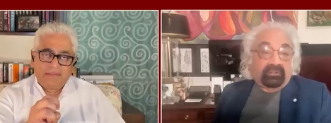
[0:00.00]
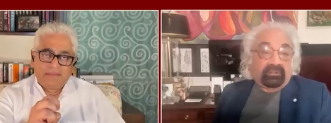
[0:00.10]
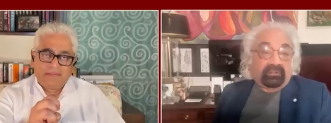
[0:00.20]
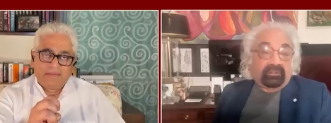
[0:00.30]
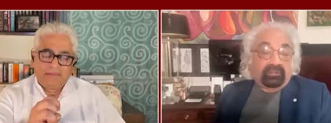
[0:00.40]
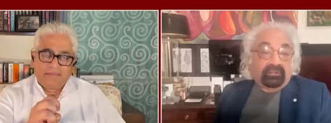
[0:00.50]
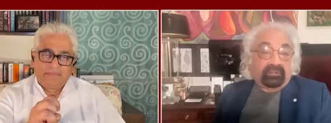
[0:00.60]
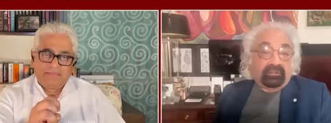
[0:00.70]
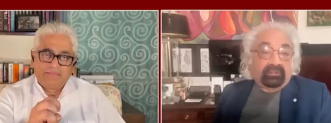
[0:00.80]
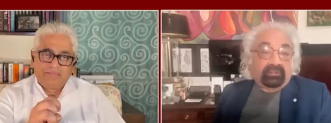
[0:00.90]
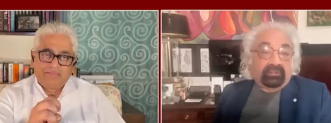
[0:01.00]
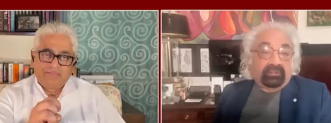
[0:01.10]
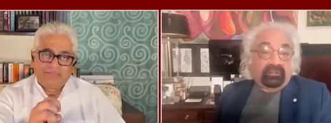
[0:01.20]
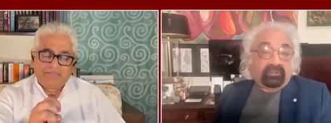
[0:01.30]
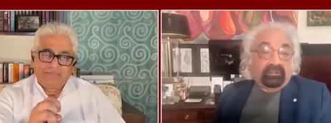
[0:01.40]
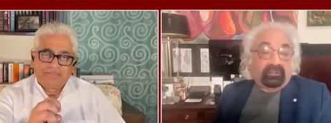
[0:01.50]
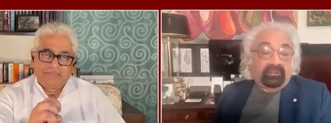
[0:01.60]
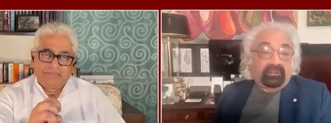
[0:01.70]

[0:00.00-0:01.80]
Nobody speaks.